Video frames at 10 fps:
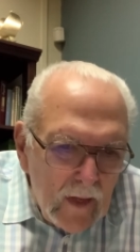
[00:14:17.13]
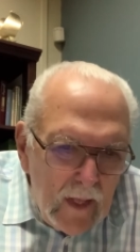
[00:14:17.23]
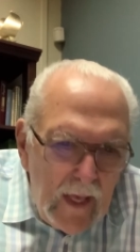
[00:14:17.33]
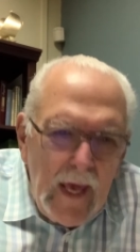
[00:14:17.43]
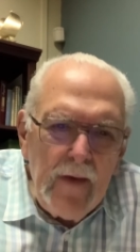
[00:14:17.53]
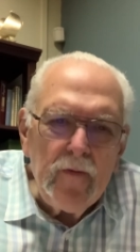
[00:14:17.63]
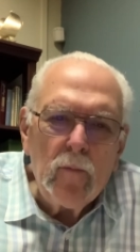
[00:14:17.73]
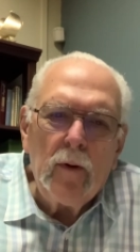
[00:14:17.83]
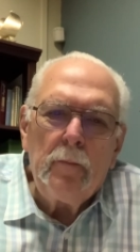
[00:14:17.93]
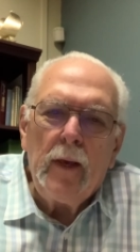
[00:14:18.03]
even
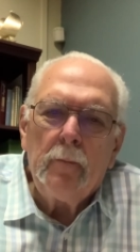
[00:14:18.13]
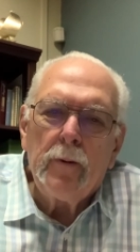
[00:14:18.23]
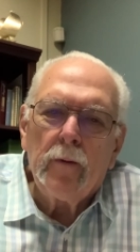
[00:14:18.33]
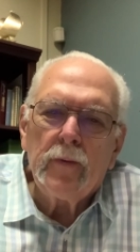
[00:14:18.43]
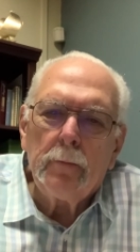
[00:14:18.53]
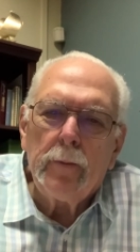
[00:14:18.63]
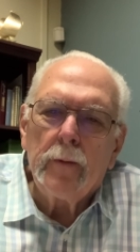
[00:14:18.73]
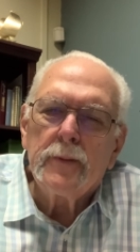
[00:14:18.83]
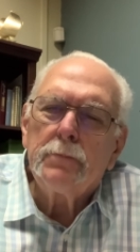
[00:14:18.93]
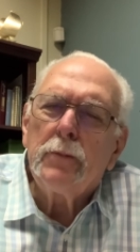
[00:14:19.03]
when being per
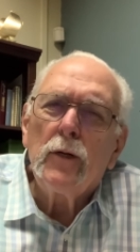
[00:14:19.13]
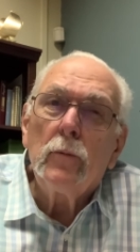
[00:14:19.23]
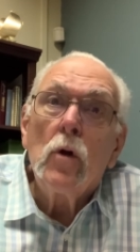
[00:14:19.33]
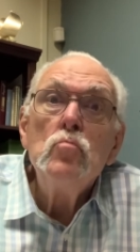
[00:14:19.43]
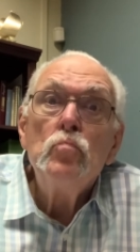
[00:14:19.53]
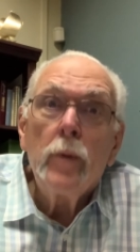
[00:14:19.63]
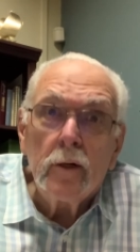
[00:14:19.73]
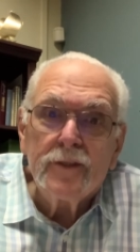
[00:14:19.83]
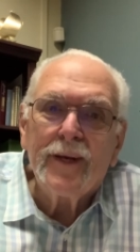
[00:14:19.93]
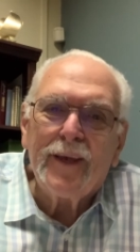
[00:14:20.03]
per per
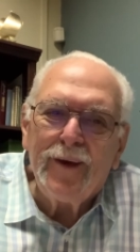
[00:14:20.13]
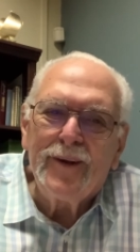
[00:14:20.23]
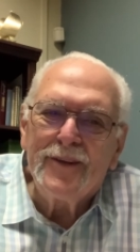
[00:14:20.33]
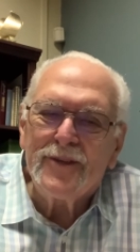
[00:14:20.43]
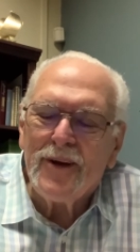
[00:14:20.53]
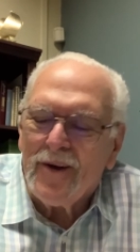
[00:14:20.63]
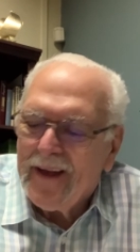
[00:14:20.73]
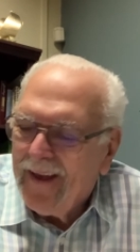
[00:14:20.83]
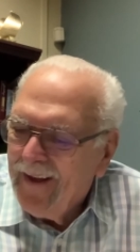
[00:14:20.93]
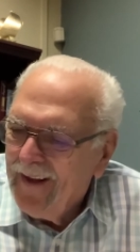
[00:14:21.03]
persecuted.
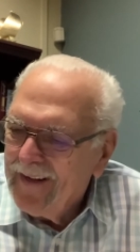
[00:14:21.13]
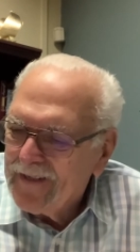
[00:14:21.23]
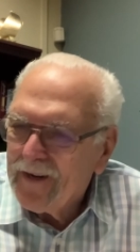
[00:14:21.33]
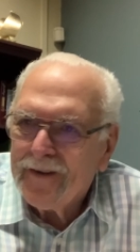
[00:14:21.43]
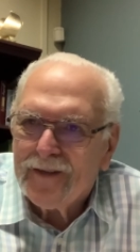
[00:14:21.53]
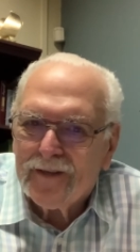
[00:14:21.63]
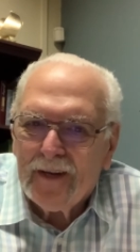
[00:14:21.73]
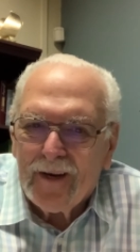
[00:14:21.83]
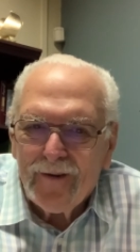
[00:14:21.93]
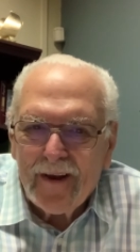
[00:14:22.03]
Sorry, started
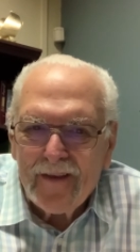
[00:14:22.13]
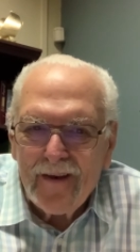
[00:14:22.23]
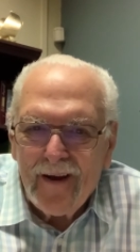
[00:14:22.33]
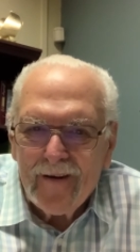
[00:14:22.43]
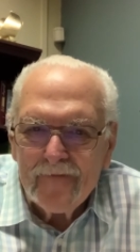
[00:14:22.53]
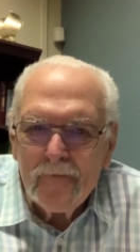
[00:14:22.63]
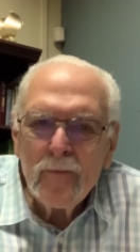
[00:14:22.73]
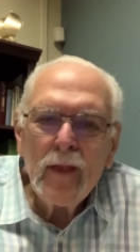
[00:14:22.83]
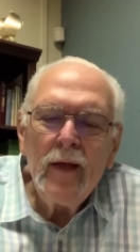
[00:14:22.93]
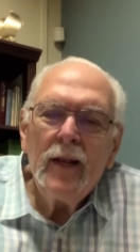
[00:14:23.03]
stuttering there.
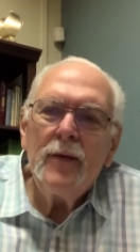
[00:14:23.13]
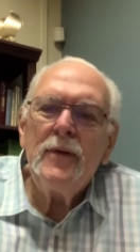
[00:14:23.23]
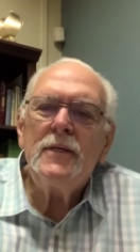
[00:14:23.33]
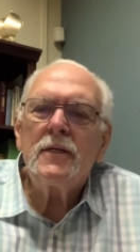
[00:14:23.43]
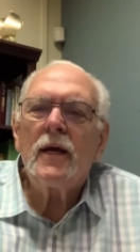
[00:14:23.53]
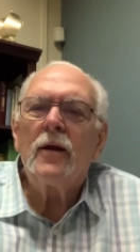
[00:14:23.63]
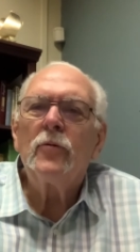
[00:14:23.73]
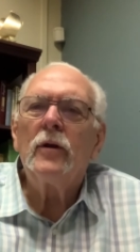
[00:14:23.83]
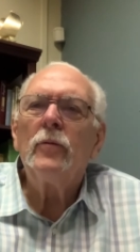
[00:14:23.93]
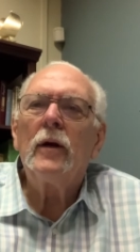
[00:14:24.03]
Let me just kind of
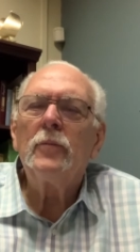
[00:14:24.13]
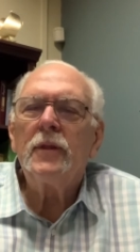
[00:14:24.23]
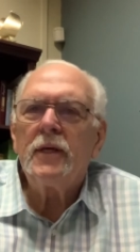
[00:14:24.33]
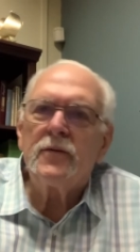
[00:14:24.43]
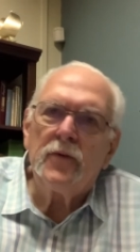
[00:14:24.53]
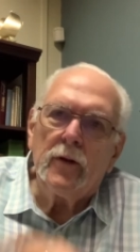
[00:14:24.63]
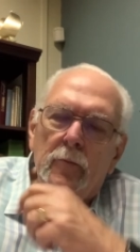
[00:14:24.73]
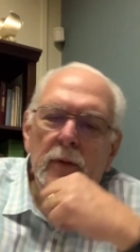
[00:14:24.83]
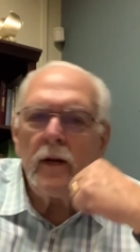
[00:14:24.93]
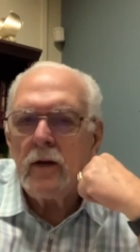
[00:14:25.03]
run around with this for a
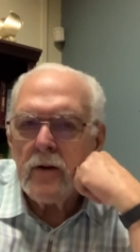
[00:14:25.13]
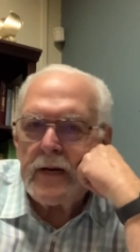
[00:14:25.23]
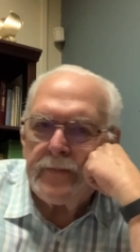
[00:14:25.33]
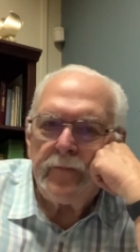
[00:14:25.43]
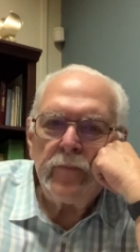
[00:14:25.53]
little minute, all right?